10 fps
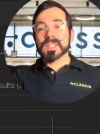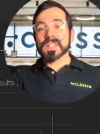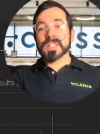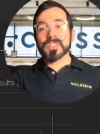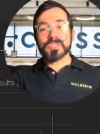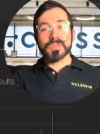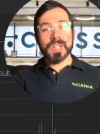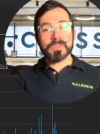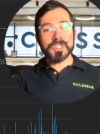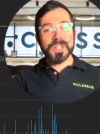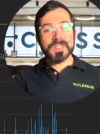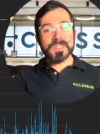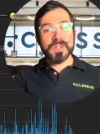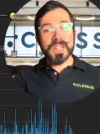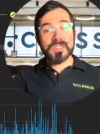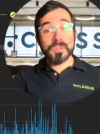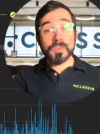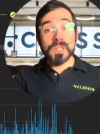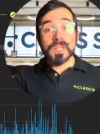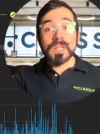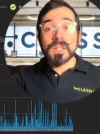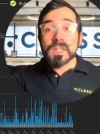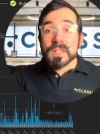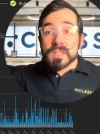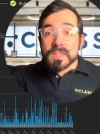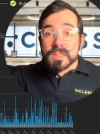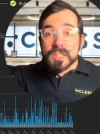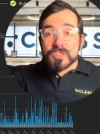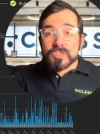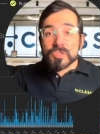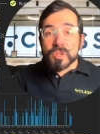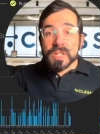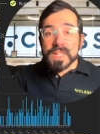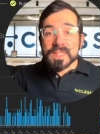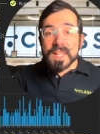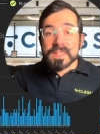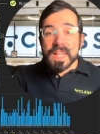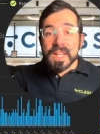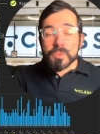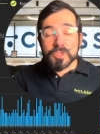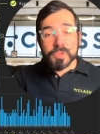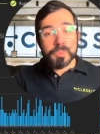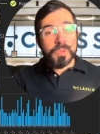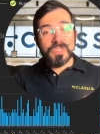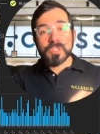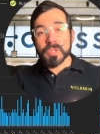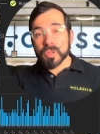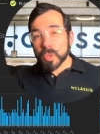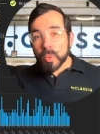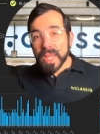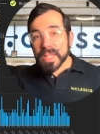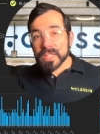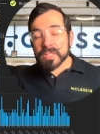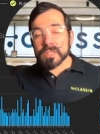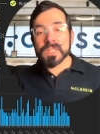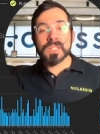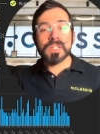uh histogram charts. All right, so Let's truncate that data, which removes some of the low-hanging uh,